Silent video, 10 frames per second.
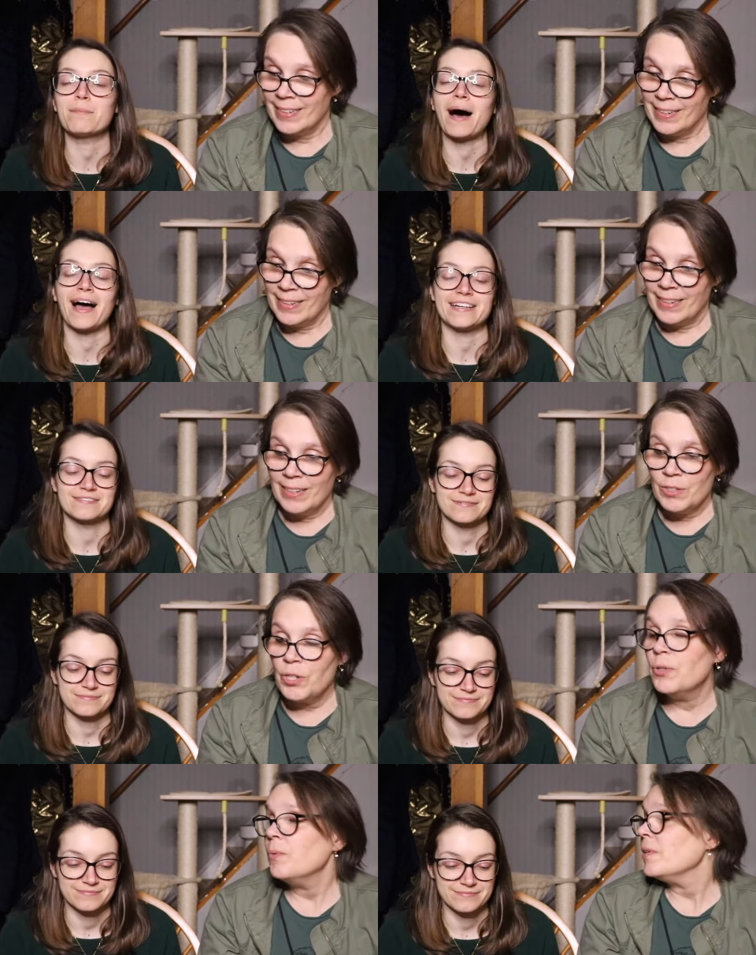Speaker 1: come on.
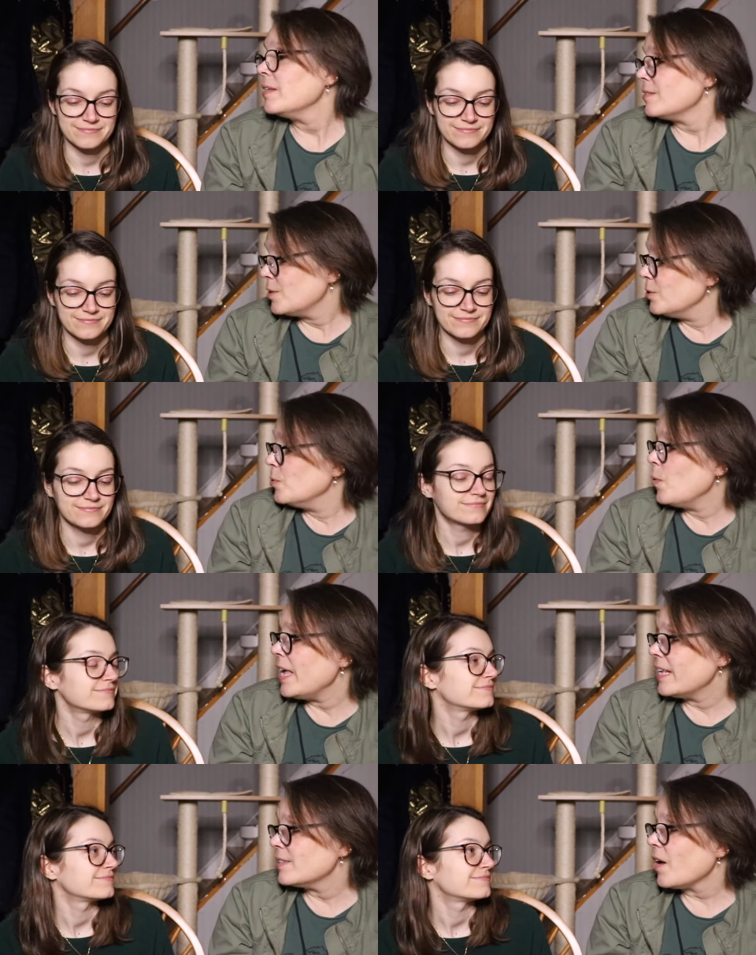
Speaker 2: Two two
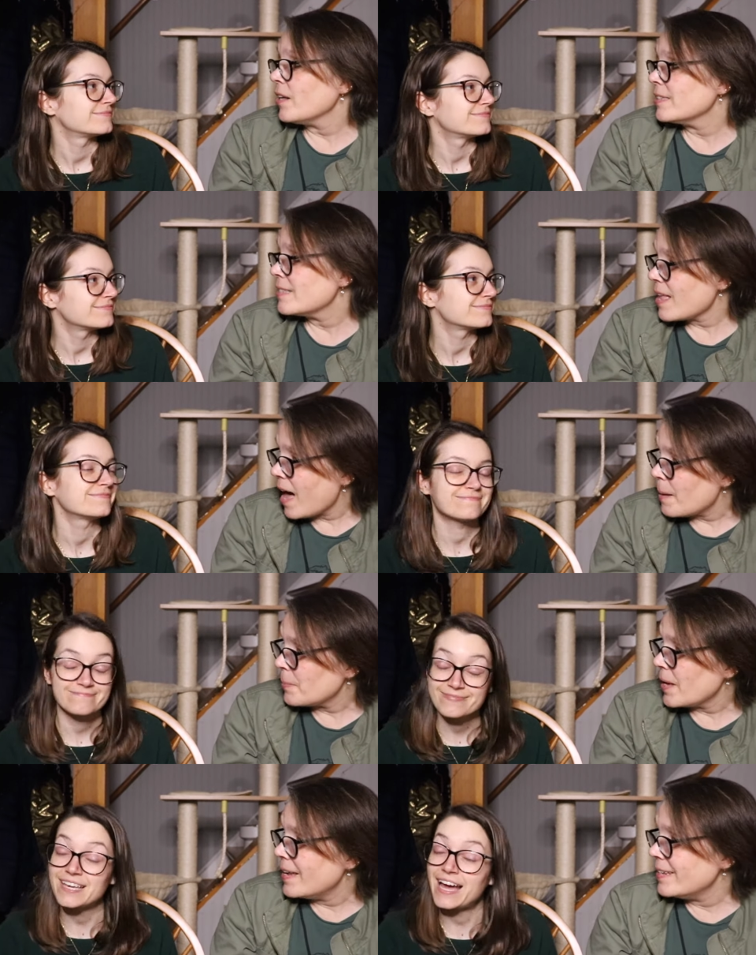weeks on
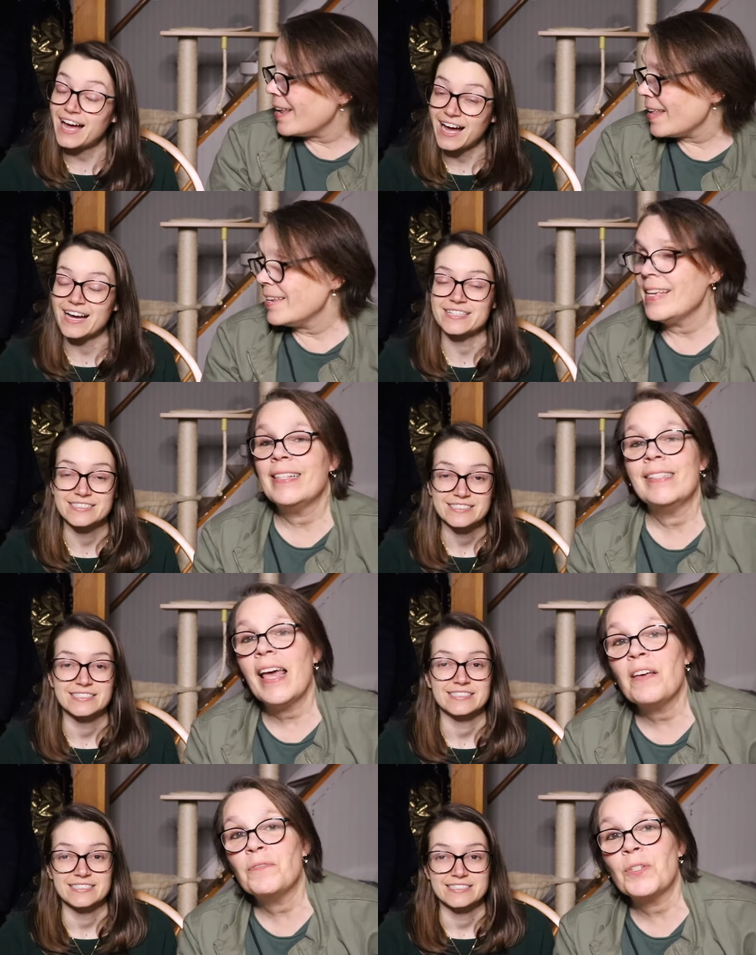slop, and, yeah. and he
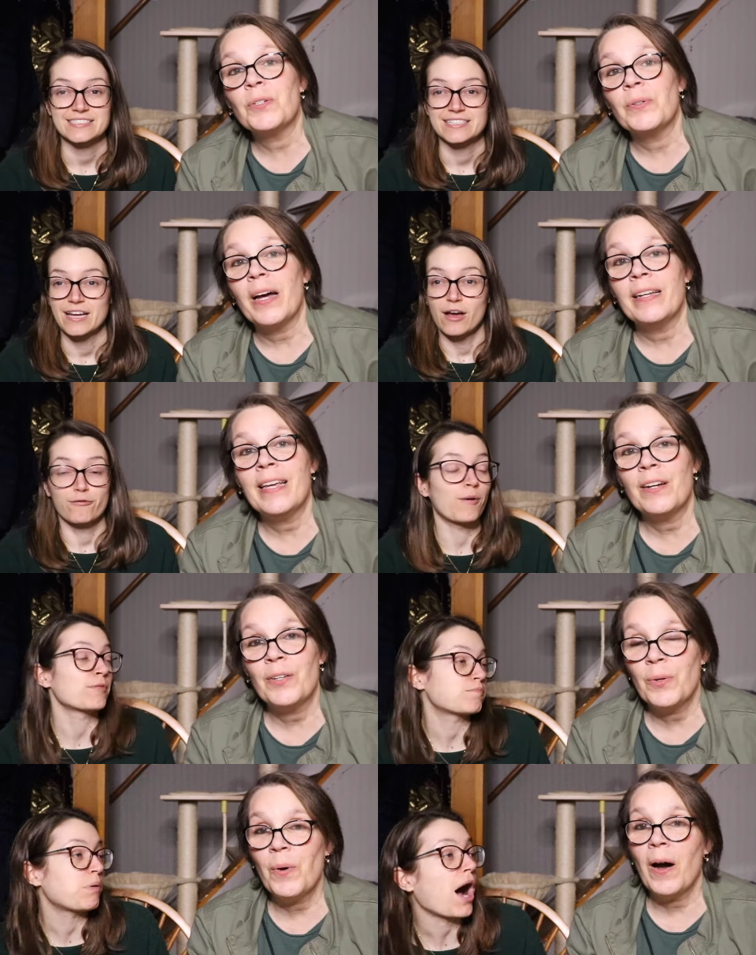saved you, and here from
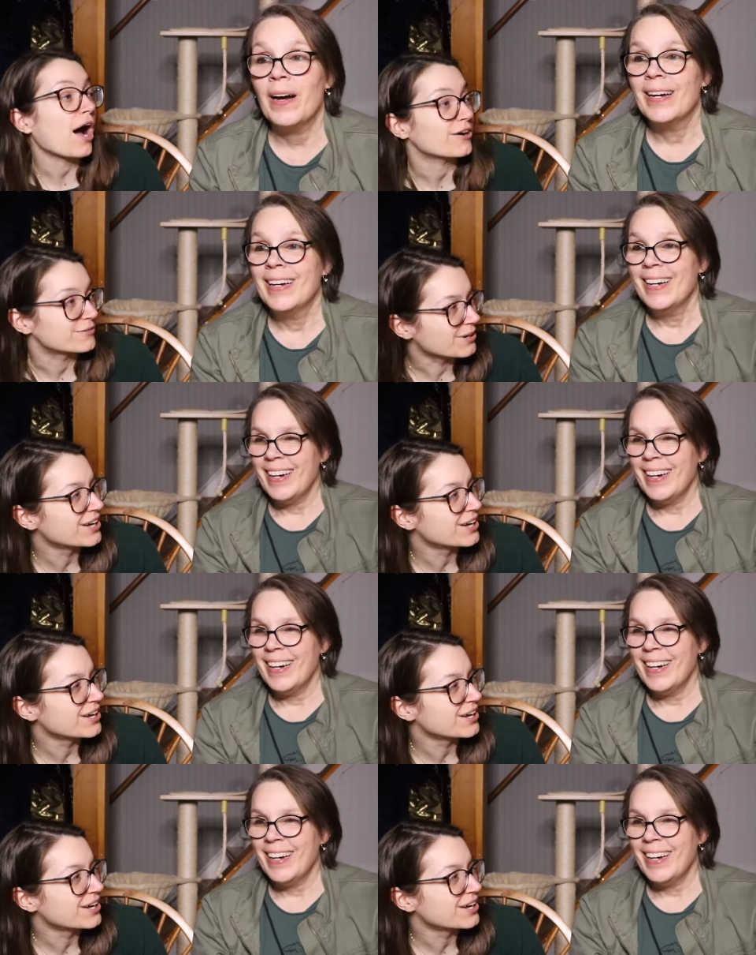the you bottom.